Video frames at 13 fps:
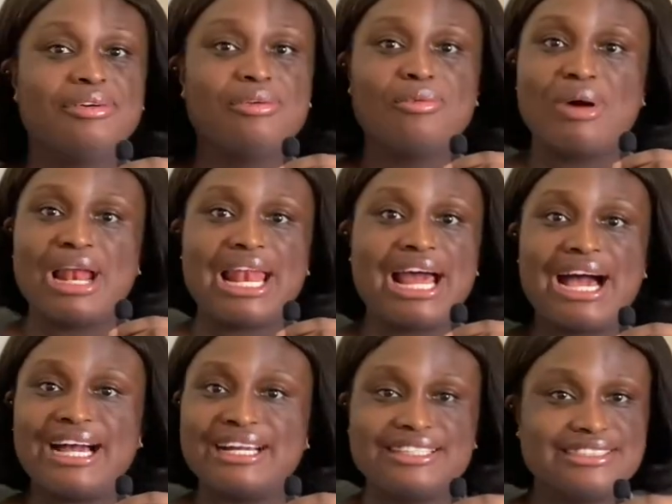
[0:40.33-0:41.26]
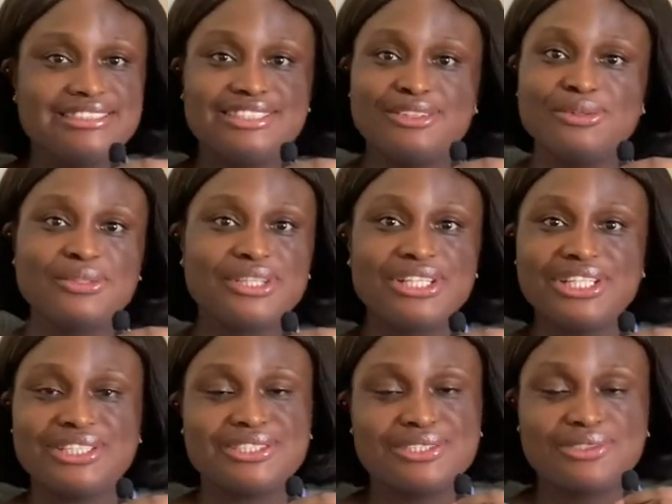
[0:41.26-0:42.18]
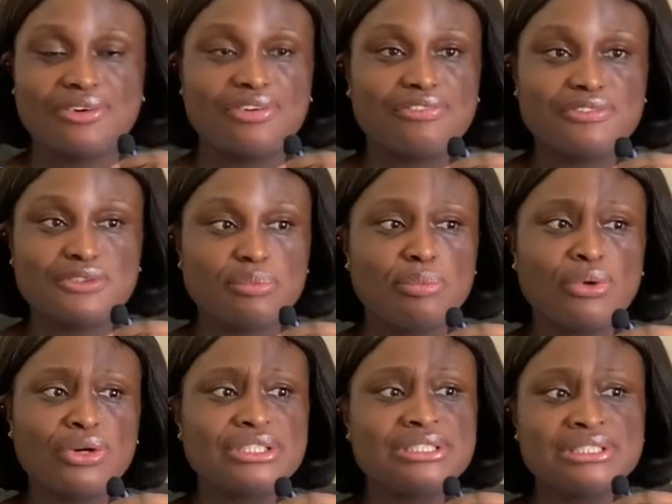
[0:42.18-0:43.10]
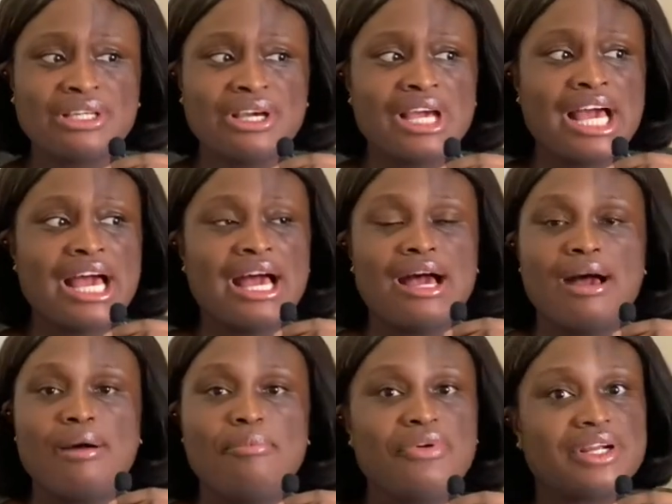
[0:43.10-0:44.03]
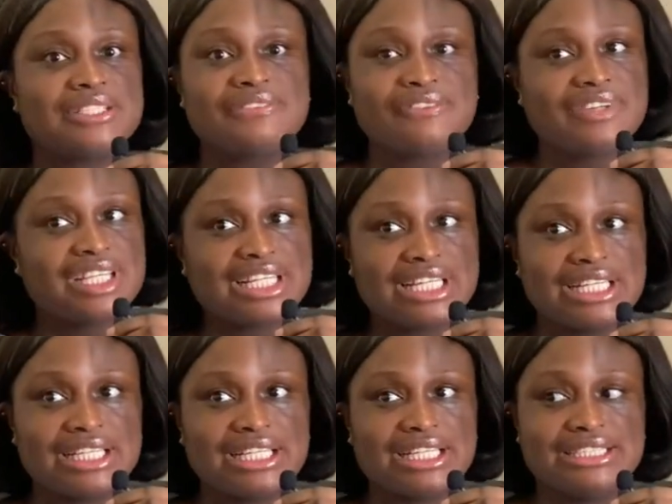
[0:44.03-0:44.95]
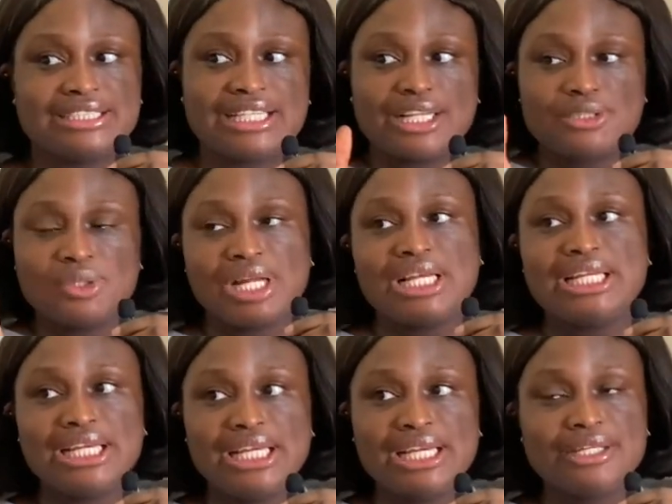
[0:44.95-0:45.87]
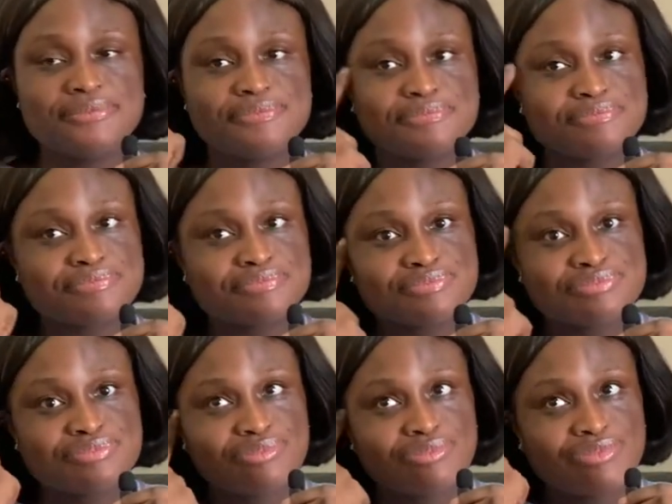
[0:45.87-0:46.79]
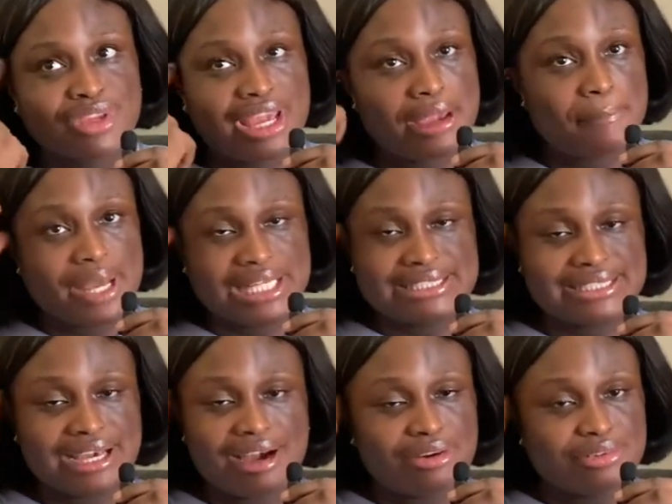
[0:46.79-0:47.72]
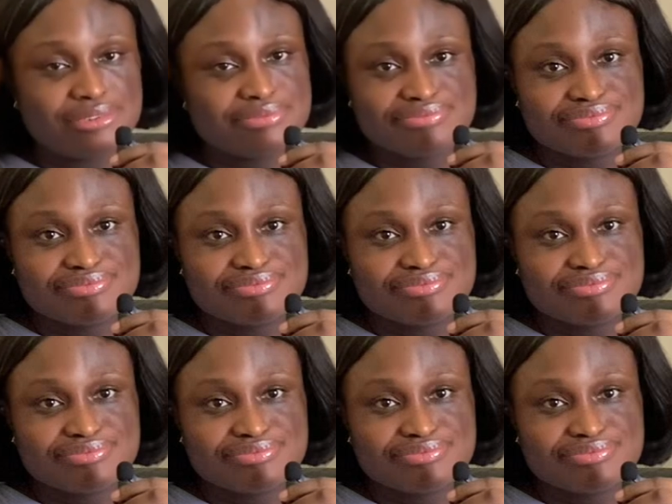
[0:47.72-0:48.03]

voila, the whole thing is solved. But breastfeeding is actually a mental